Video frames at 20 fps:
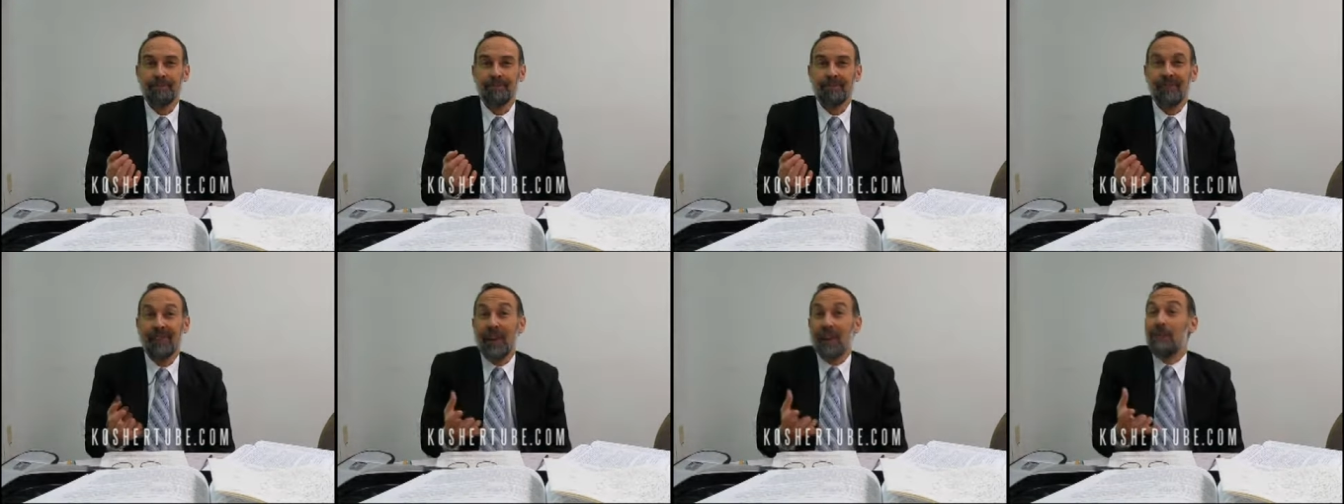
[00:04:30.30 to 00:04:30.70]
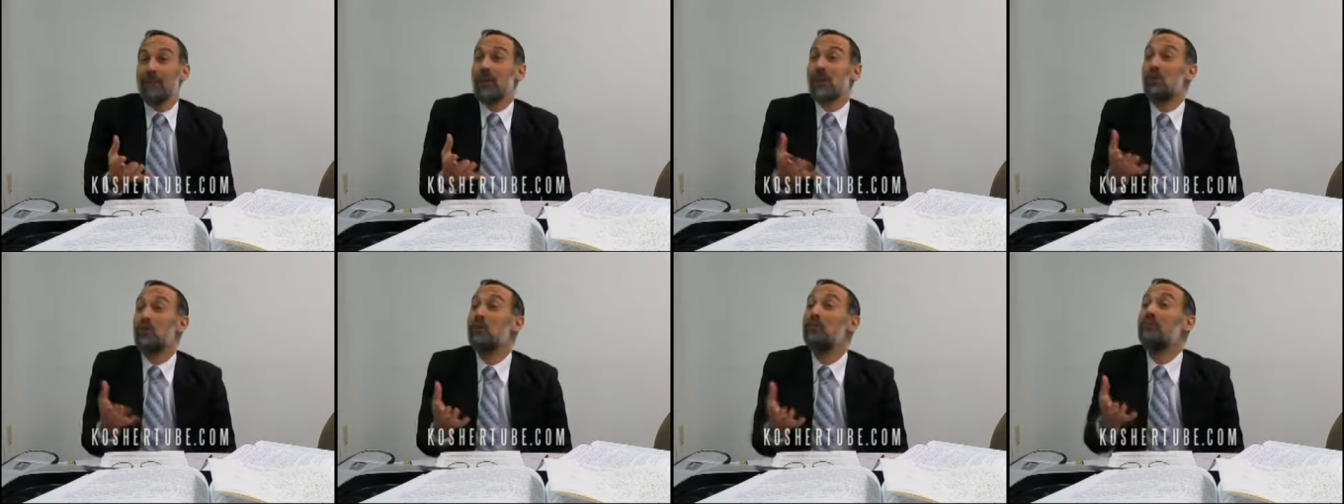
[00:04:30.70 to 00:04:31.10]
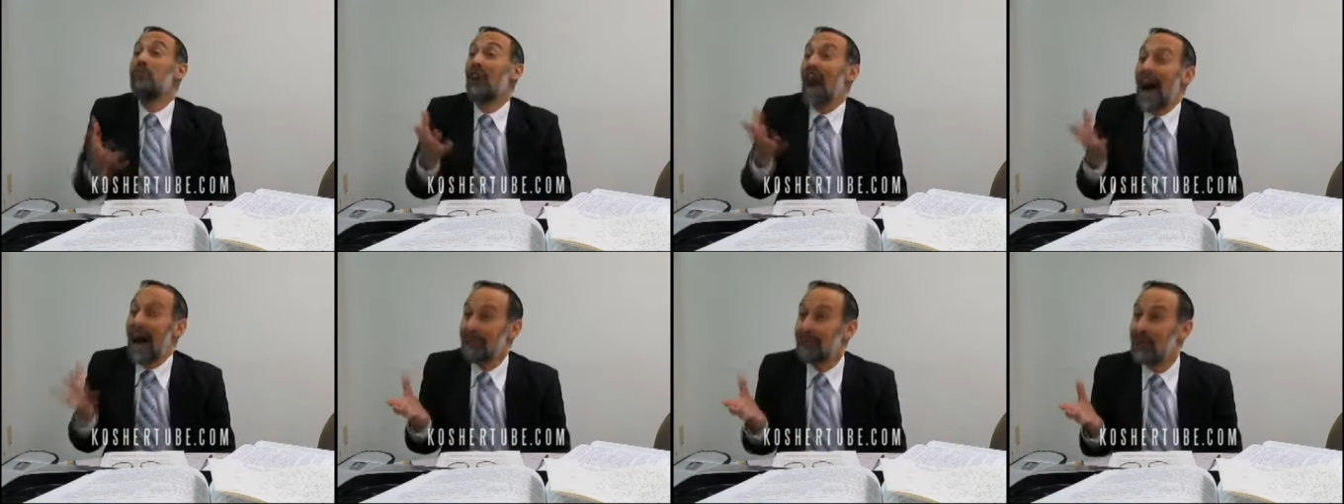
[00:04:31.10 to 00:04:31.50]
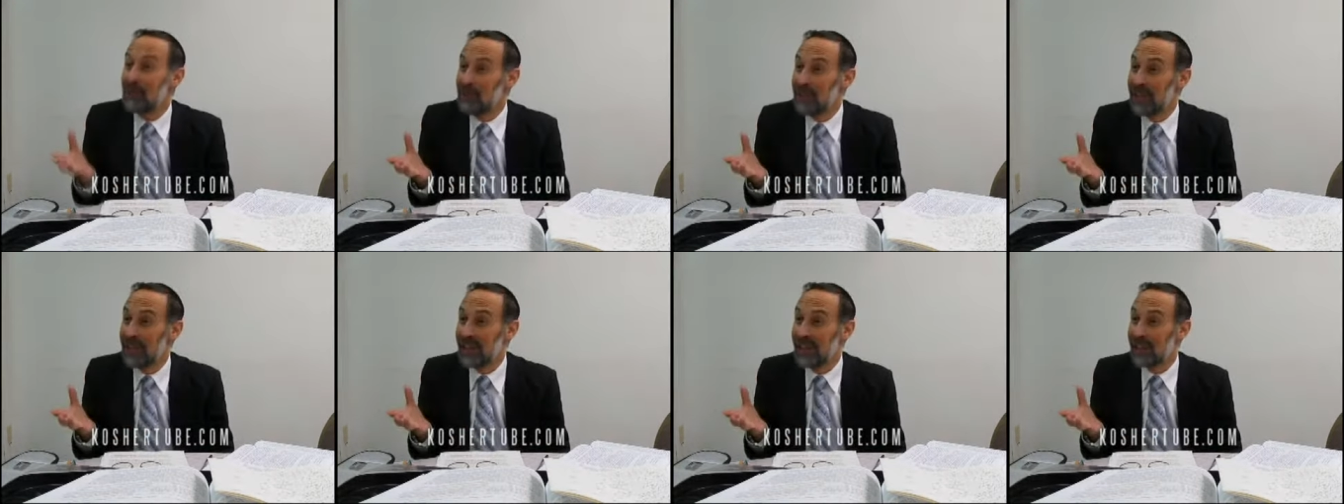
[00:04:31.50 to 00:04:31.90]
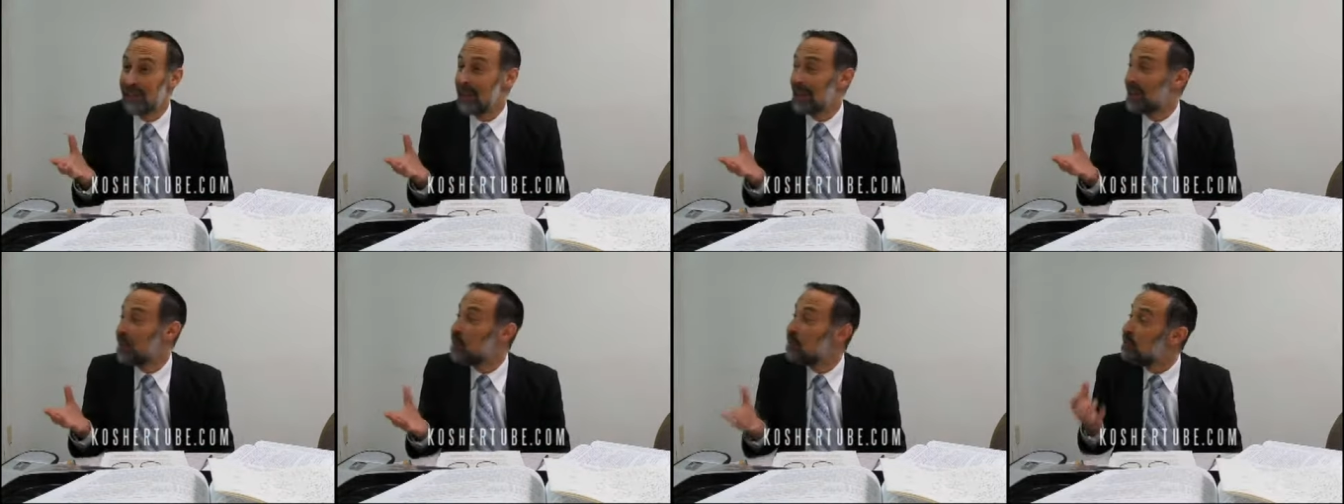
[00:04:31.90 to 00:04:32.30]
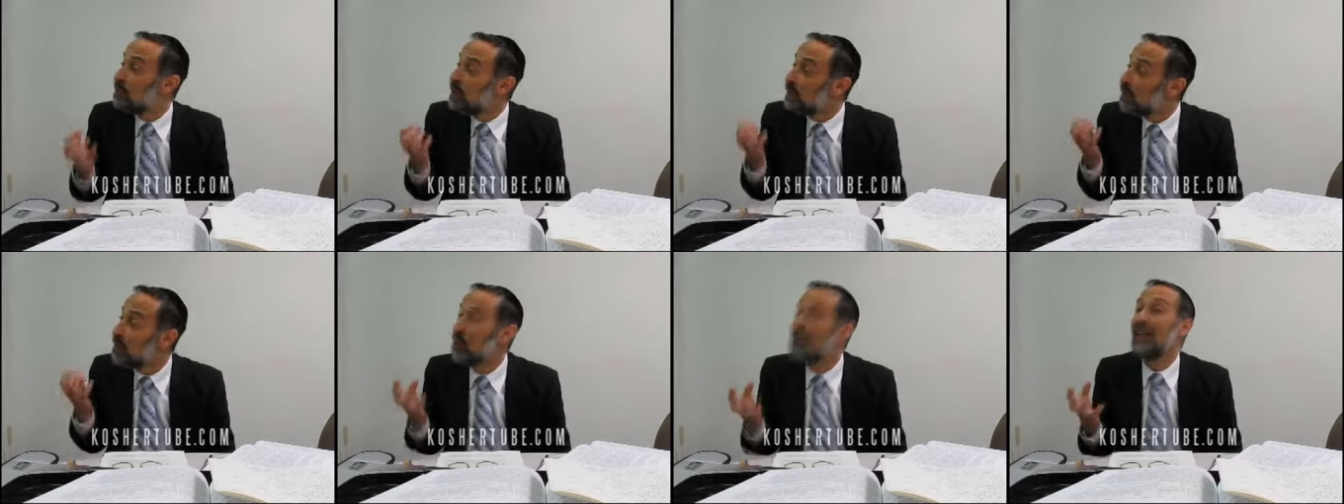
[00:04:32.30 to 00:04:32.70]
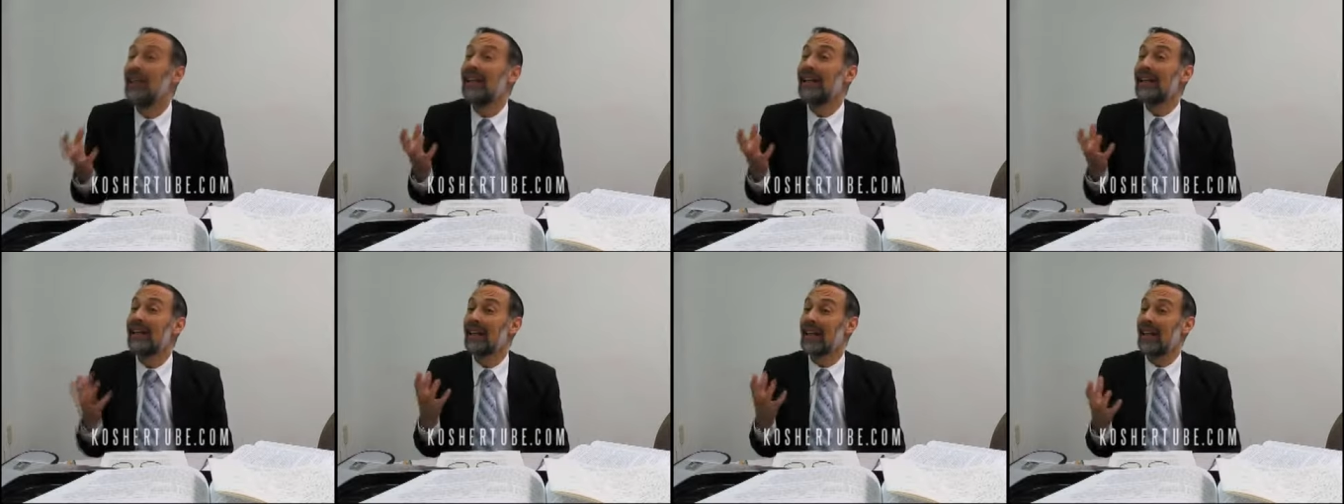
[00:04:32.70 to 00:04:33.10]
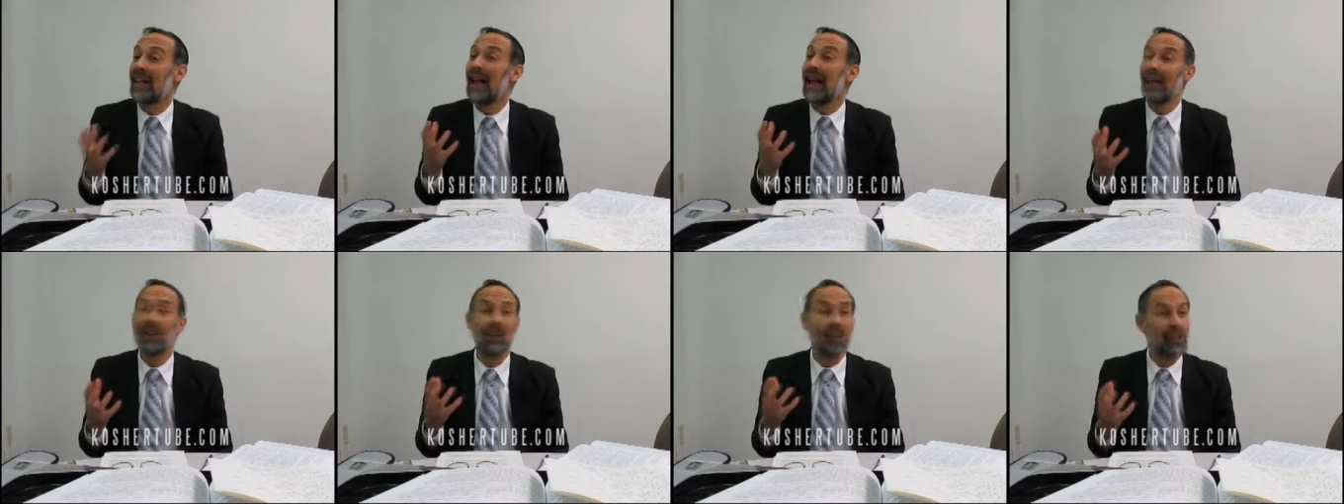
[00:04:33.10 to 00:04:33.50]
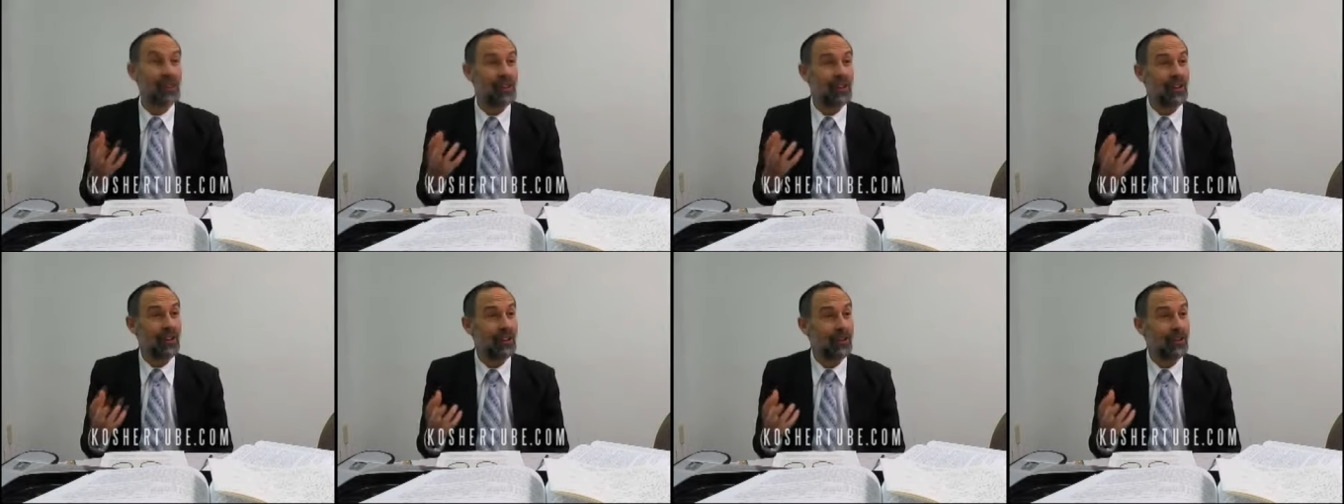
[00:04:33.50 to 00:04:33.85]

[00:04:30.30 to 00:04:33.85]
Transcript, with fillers: very much room for optimism that there would be unity in Klal Yisrael.